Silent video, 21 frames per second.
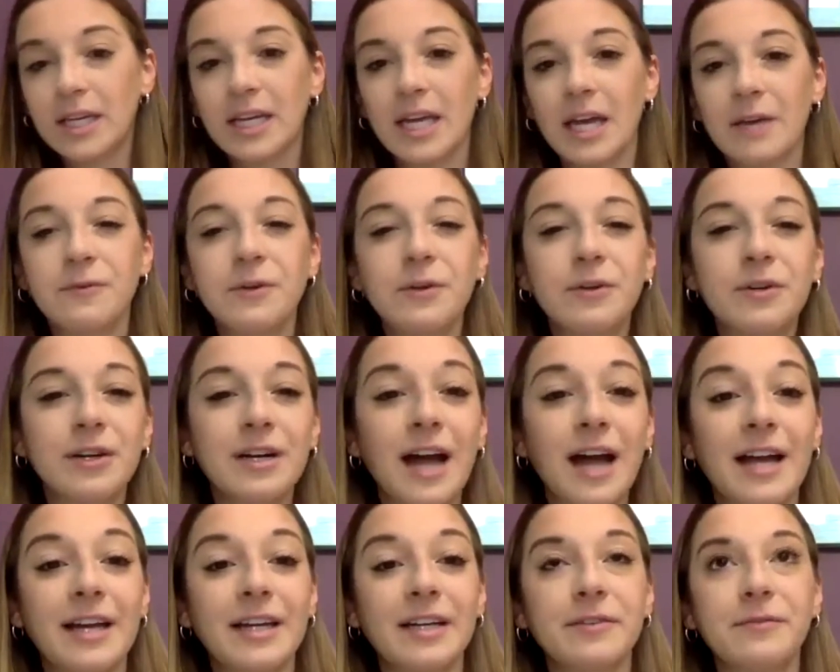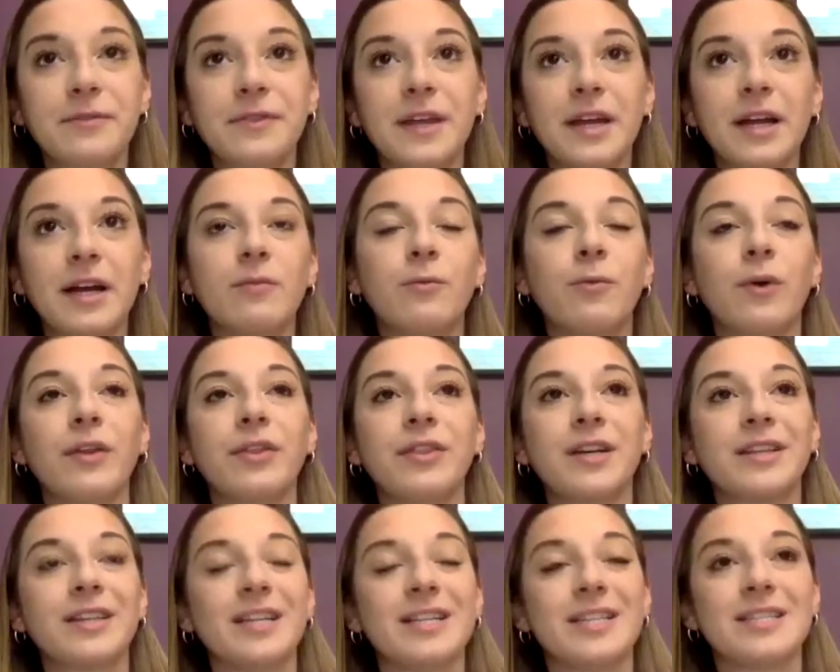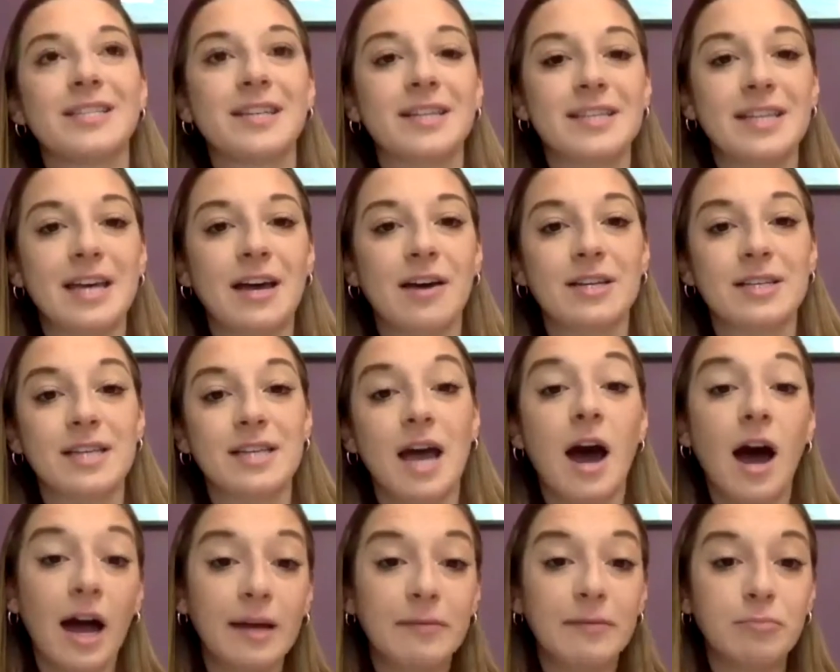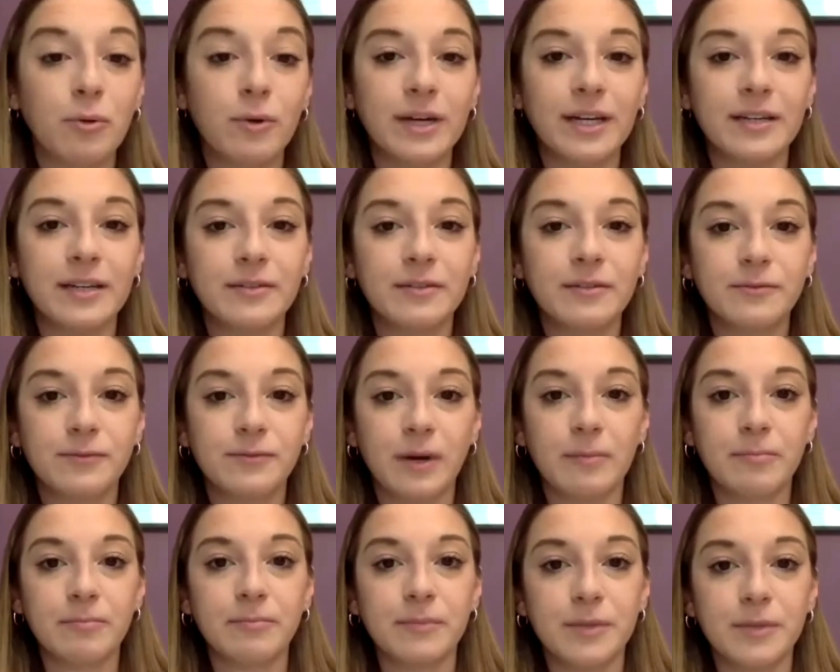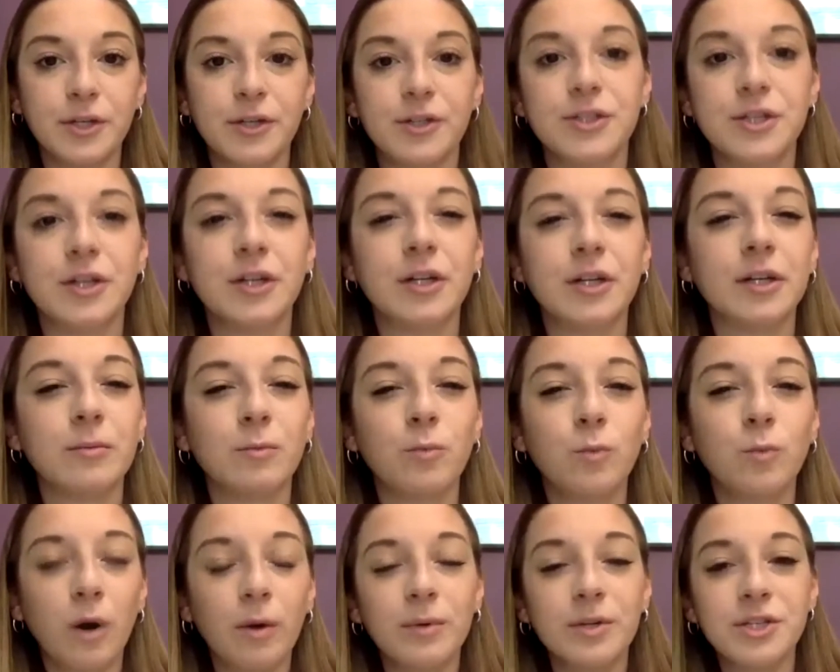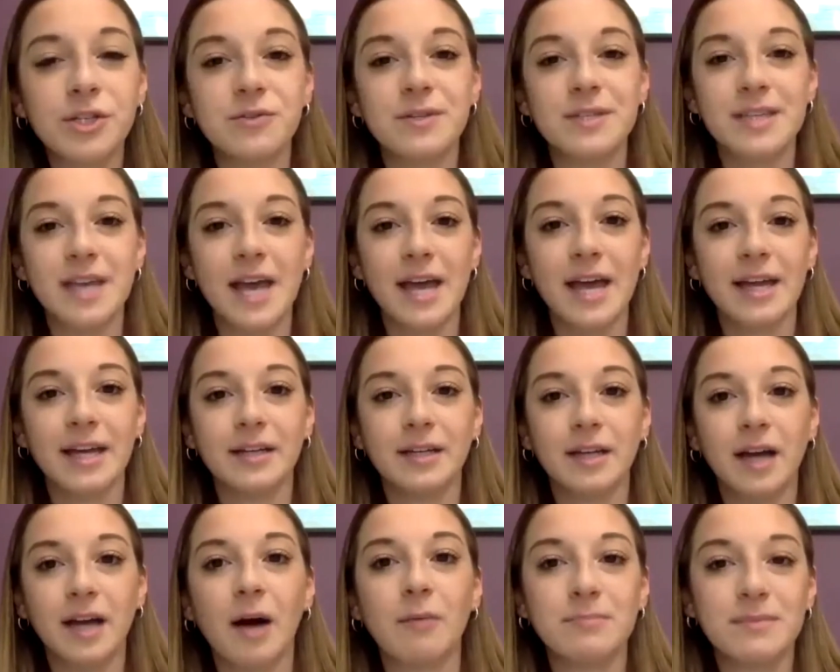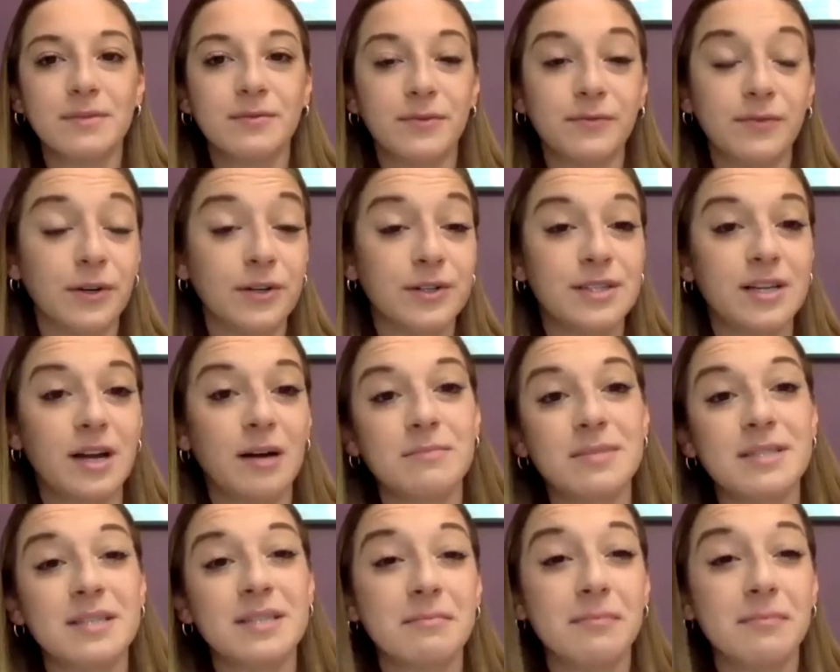If you could kind of think of one thing that sticks out as a high point from your term, what would you say first comes to